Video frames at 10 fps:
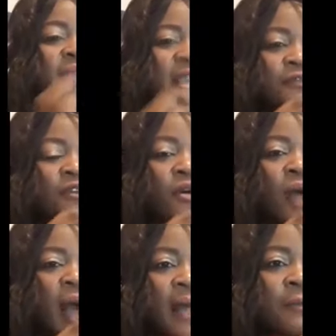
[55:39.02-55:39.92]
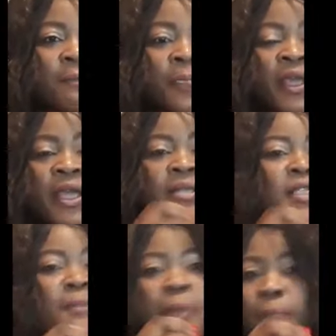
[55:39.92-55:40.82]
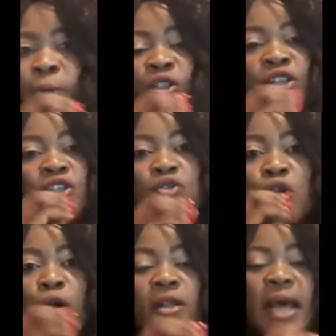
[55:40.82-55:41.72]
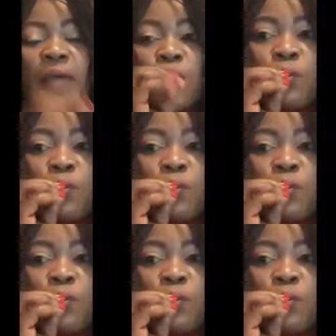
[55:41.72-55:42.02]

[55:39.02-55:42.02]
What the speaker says: evil, and it is preposterous to know that